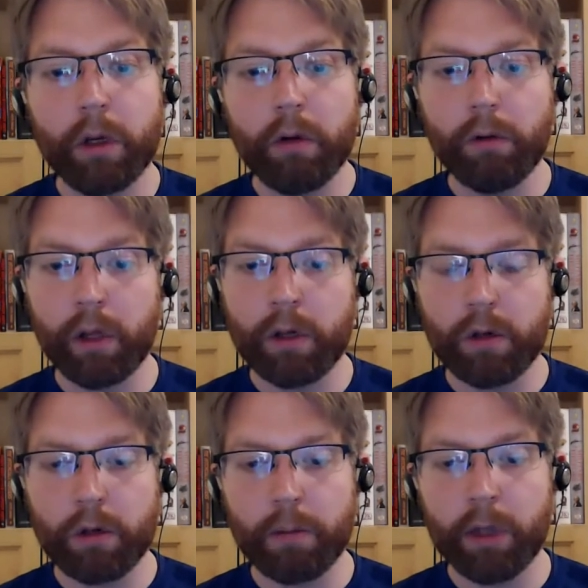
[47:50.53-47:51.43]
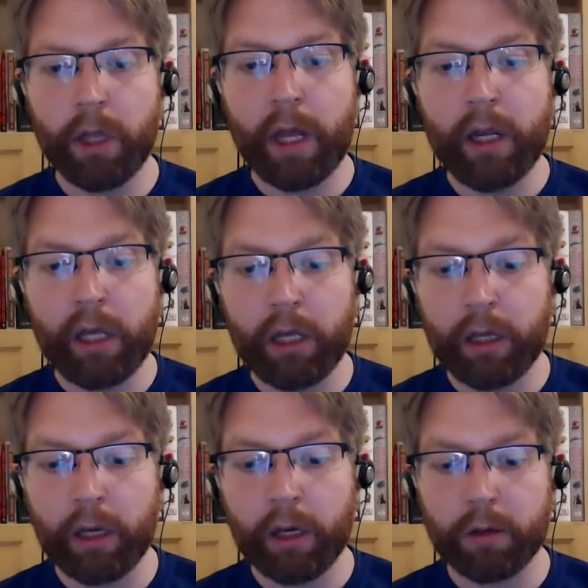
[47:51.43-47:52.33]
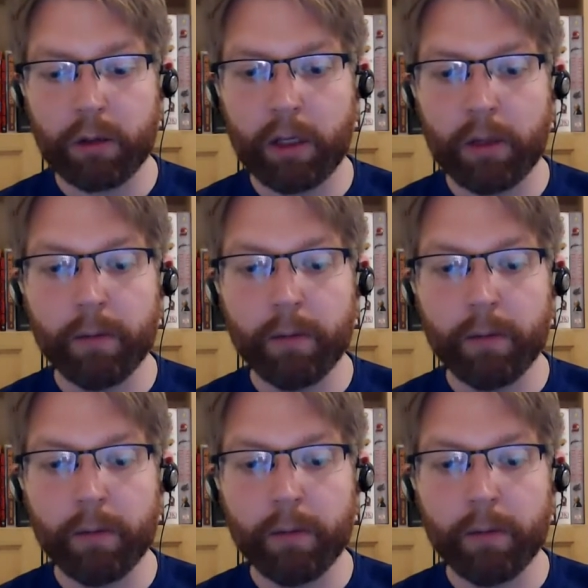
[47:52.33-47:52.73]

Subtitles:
relationship, and then he actually